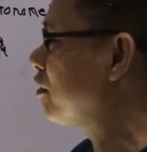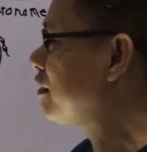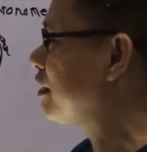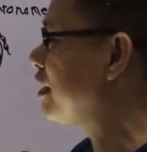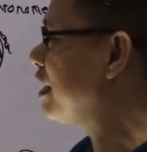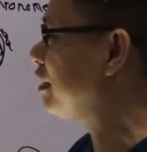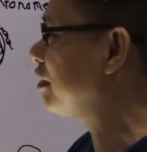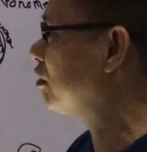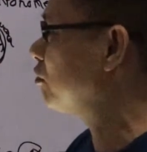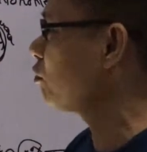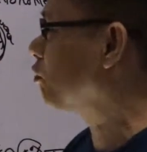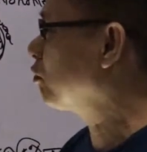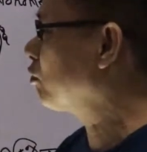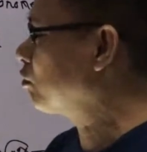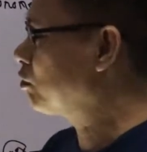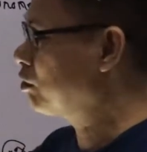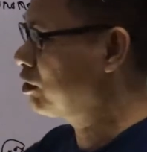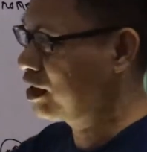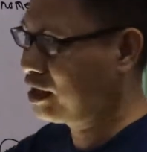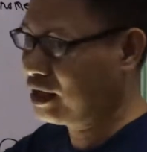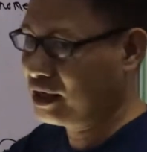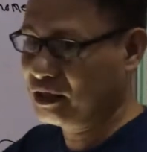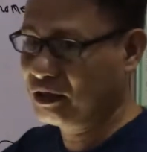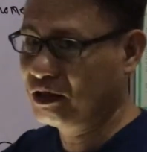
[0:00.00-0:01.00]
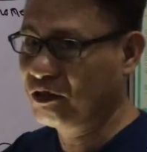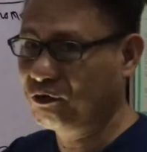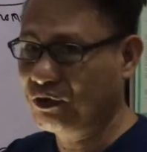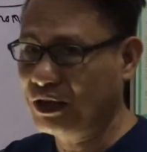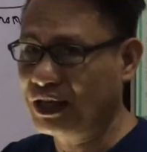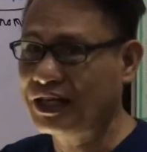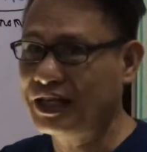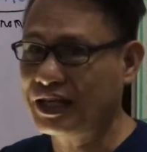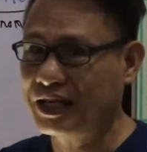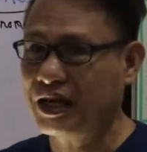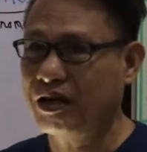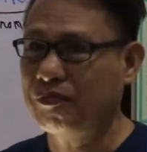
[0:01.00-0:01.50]
on that
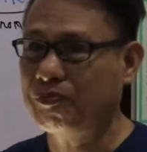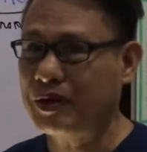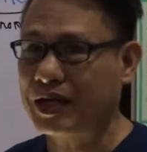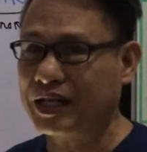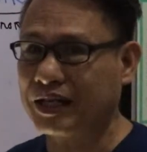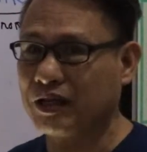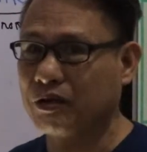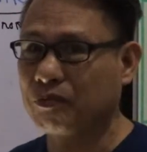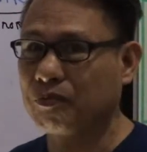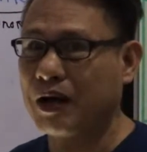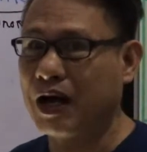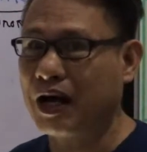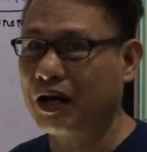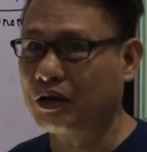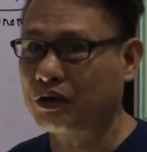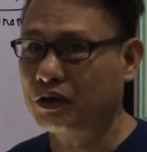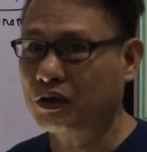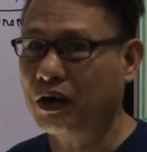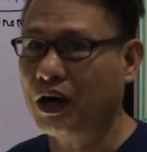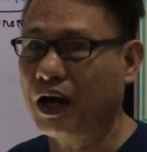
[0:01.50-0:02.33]
depending upon of how